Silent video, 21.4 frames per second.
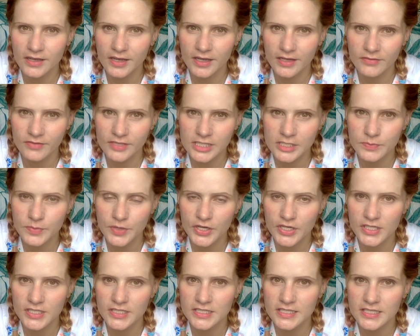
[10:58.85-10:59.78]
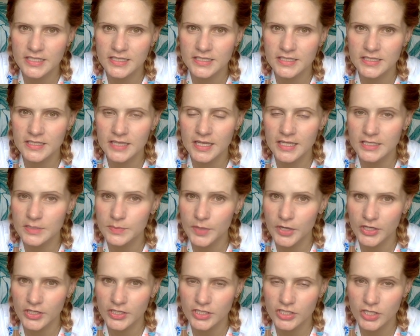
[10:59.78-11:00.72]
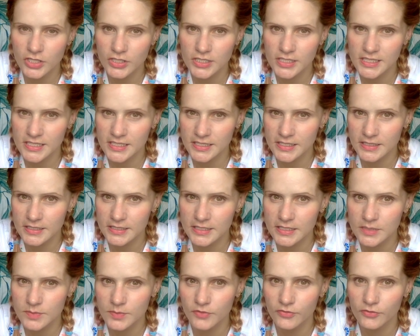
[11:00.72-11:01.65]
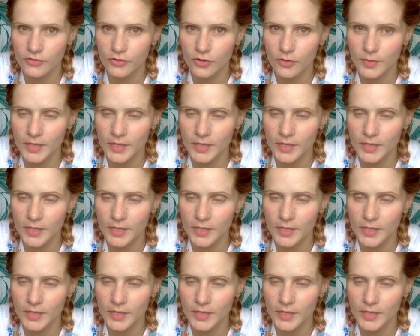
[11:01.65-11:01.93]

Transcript: kind of experienced those distances before,